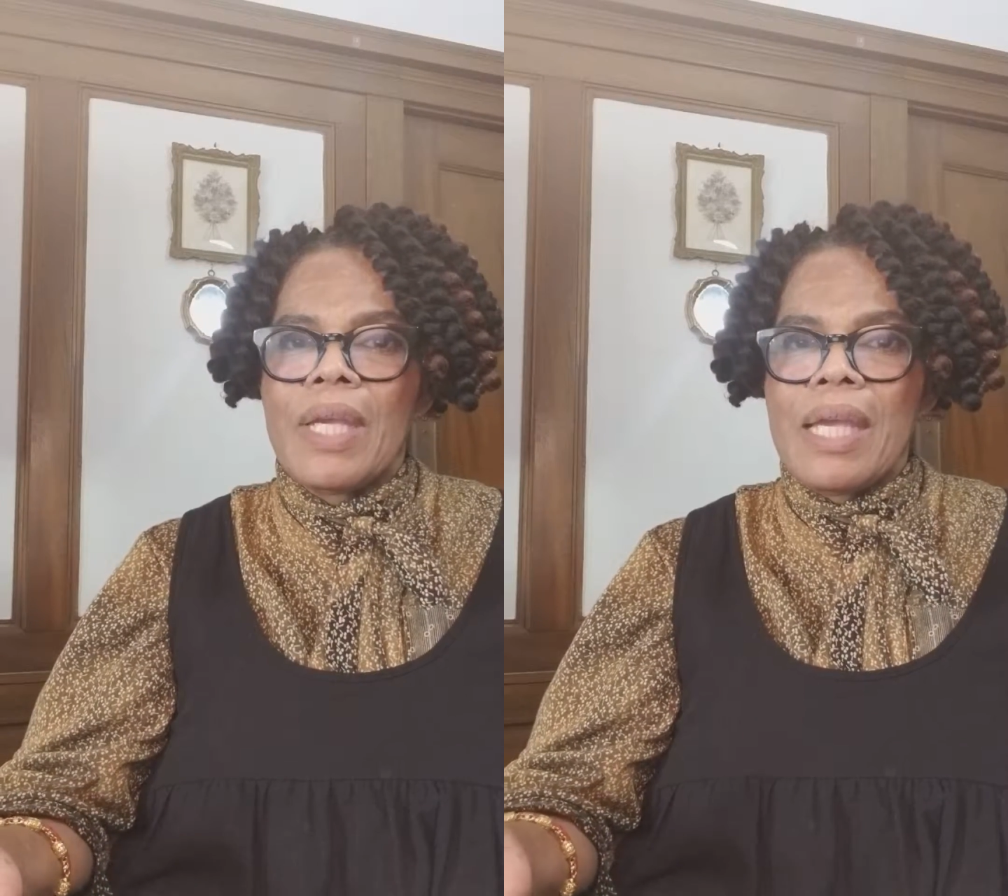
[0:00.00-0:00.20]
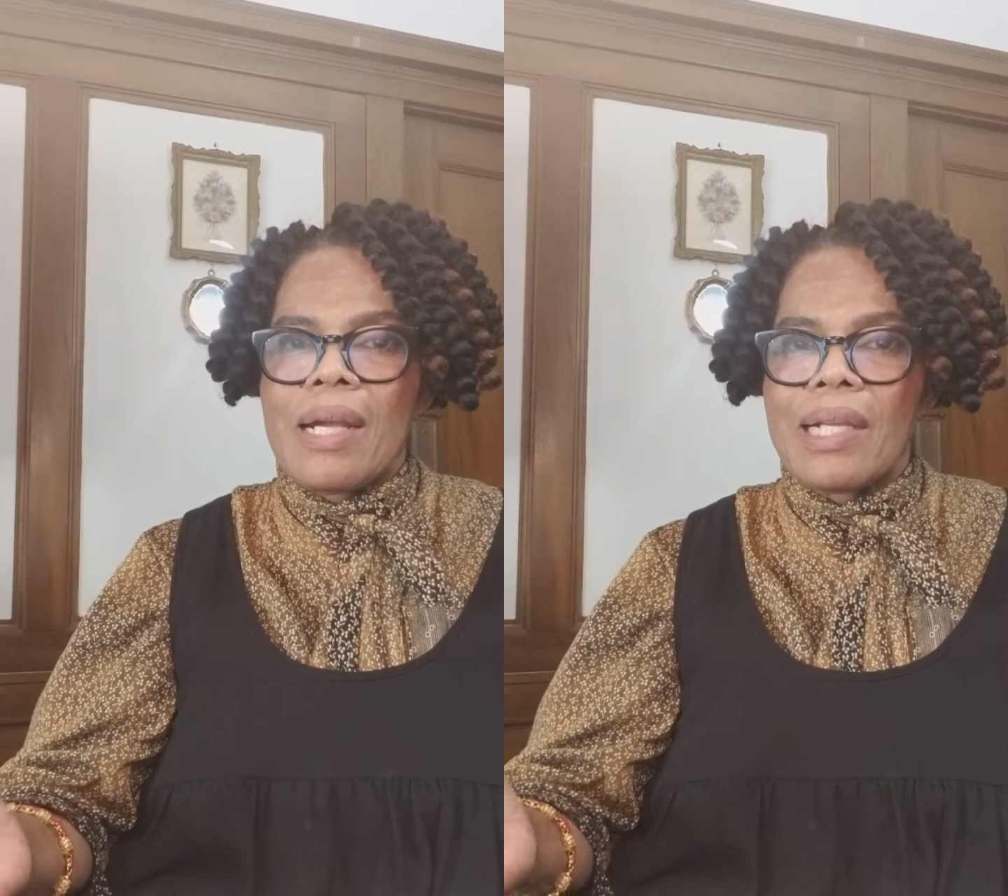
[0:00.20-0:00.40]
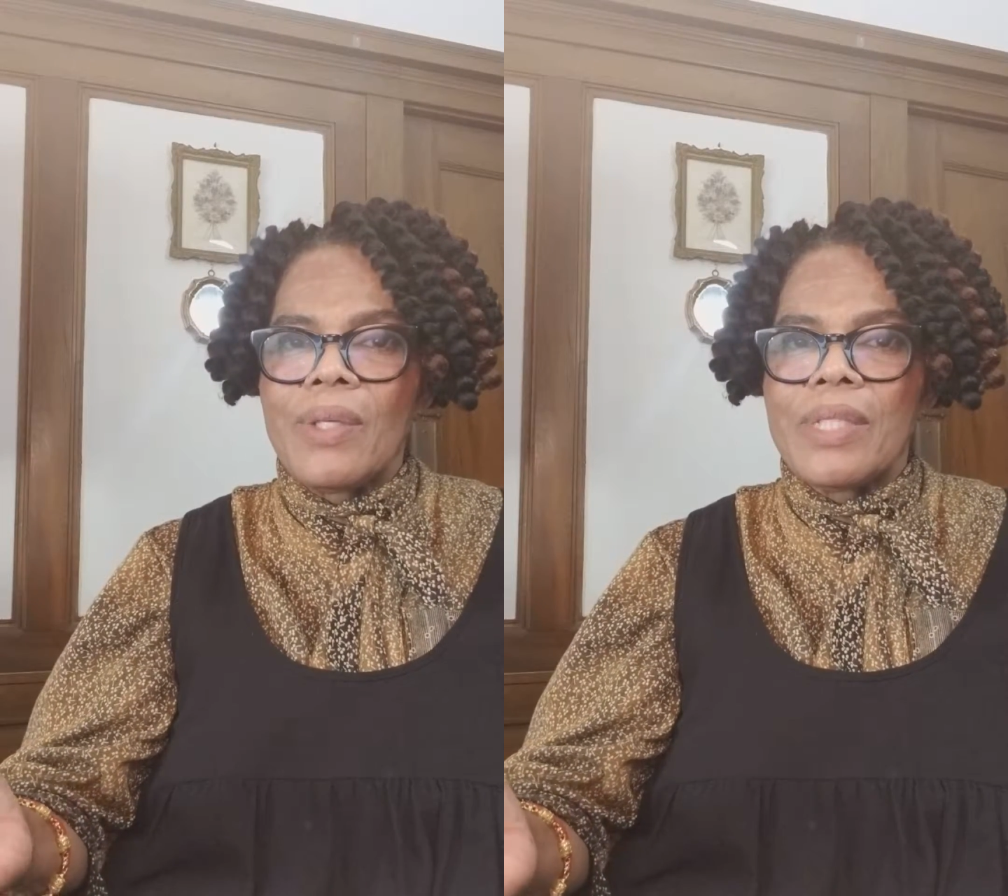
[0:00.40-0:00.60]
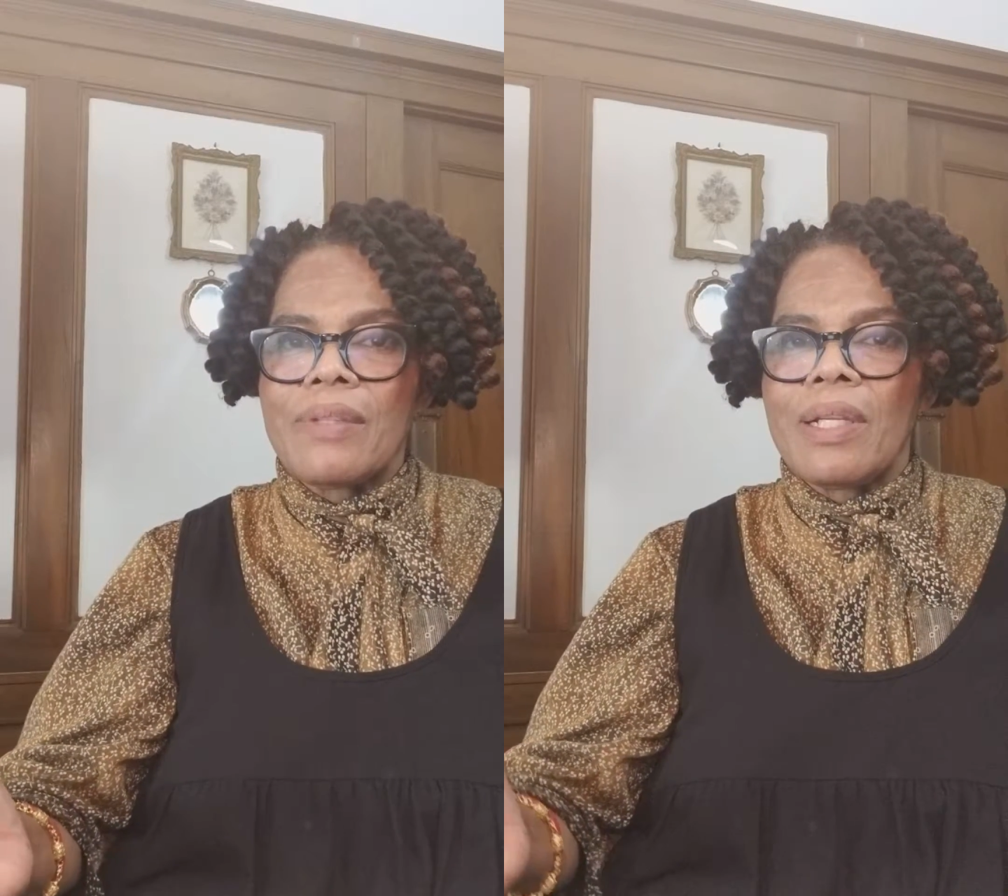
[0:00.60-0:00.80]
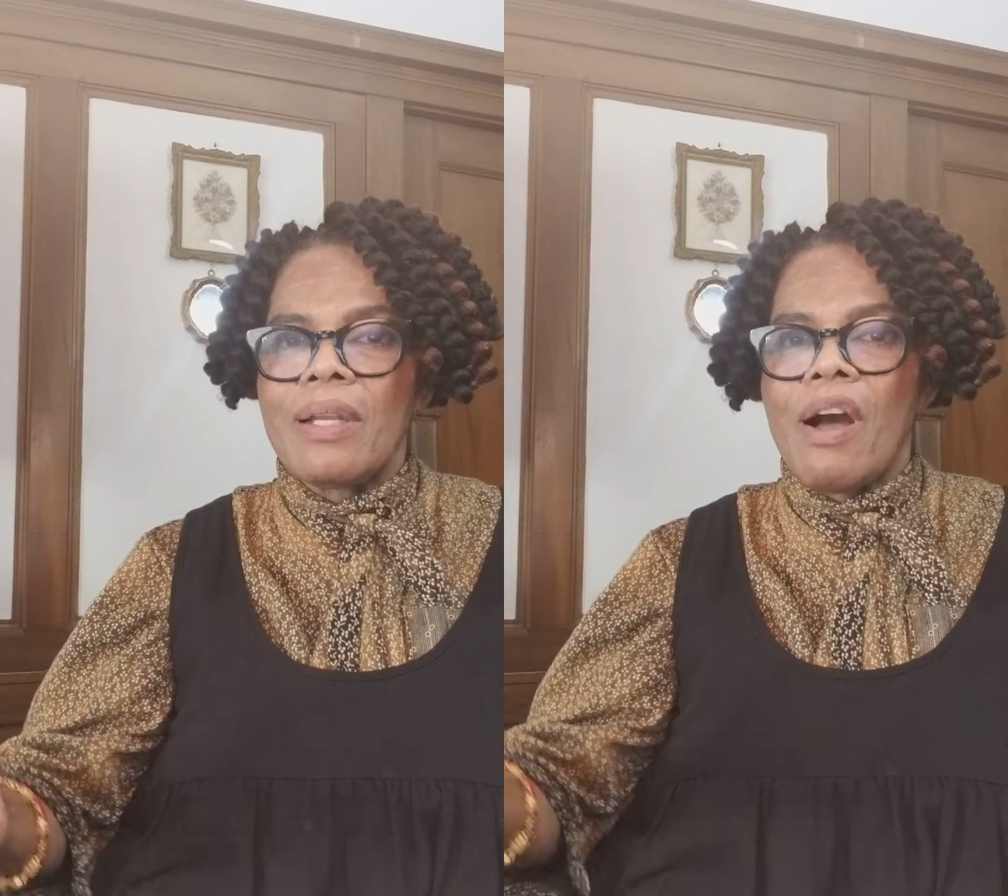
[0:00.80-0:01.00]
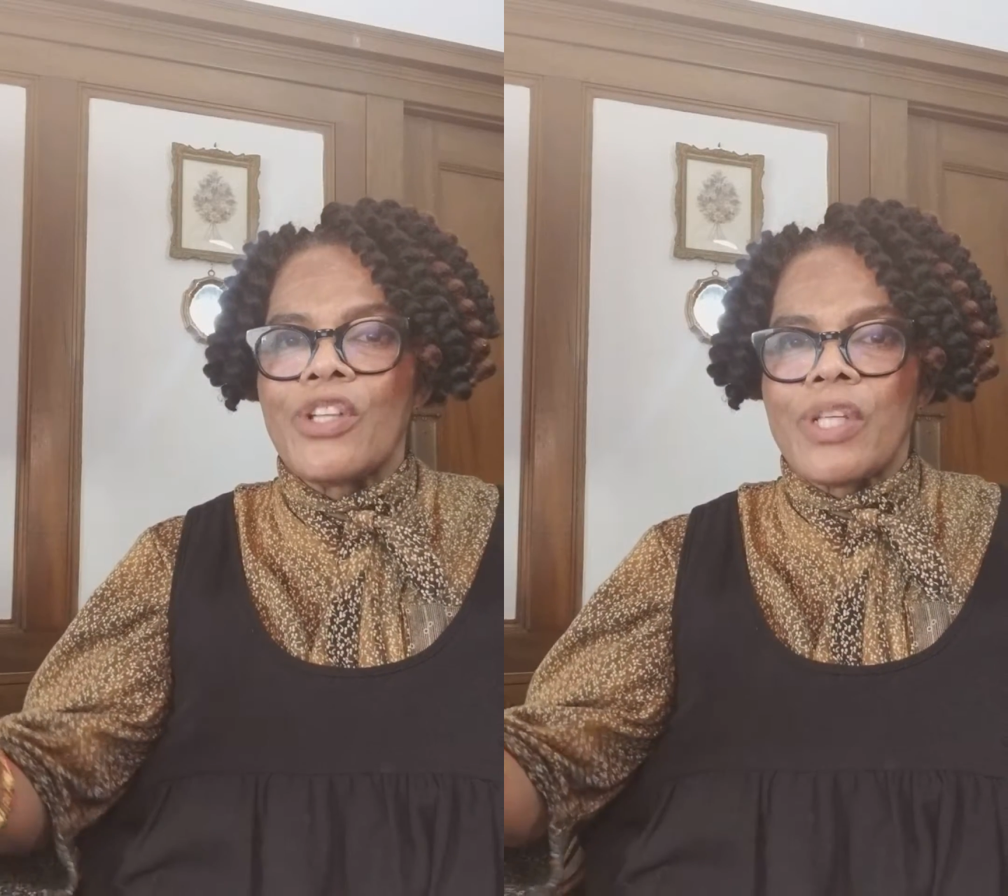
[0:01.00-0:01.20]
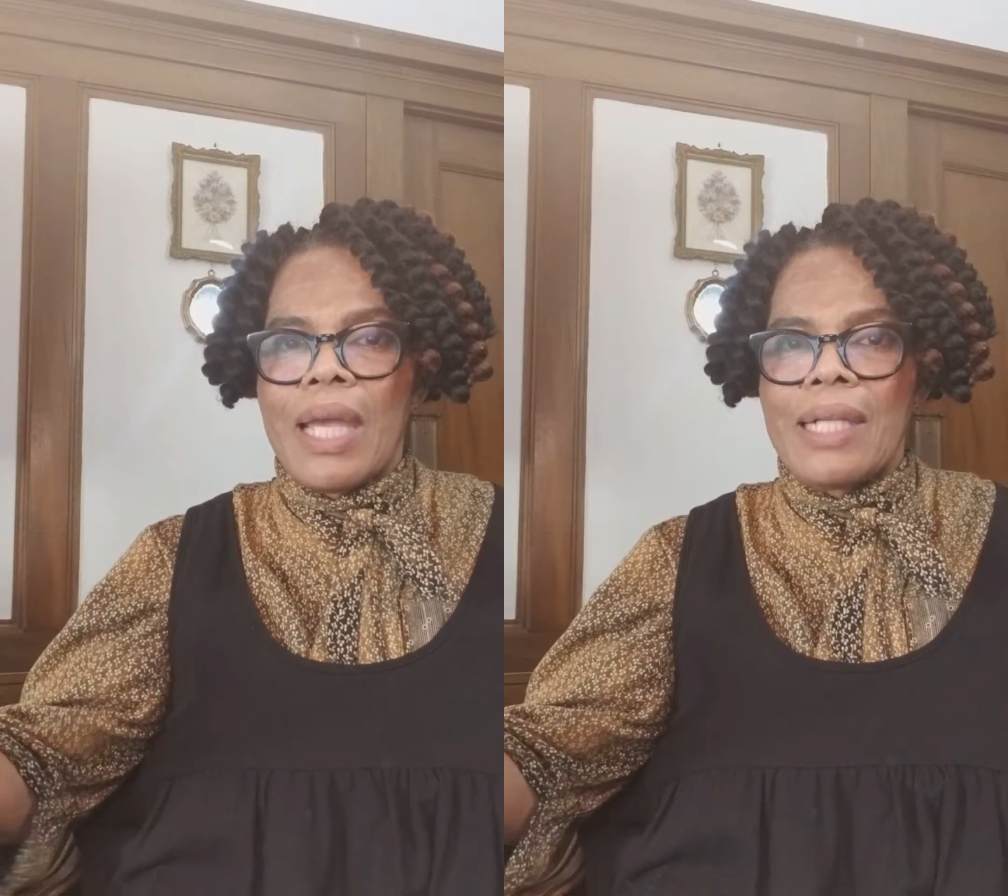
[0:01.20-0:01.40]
including the larger